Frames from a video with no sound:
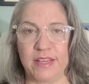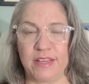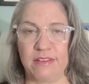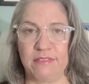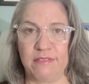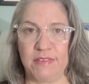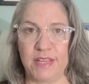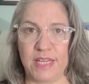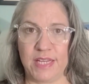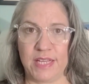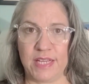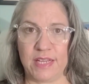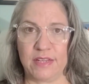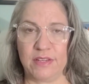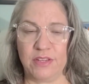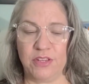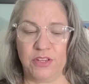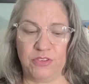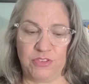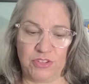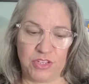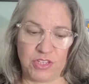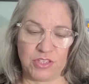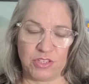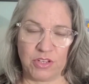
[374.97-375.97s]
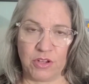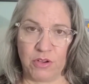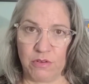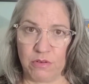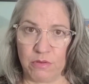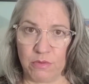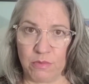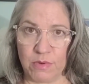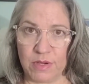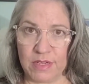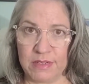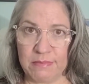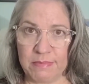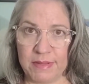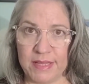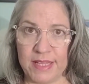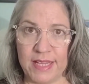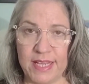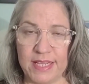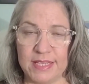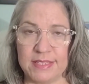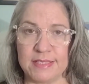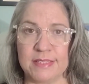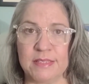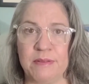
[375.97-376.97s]
convenient. You just go to one
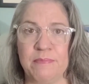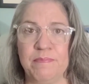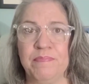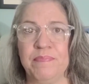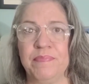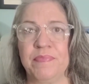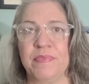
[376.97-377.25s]
place.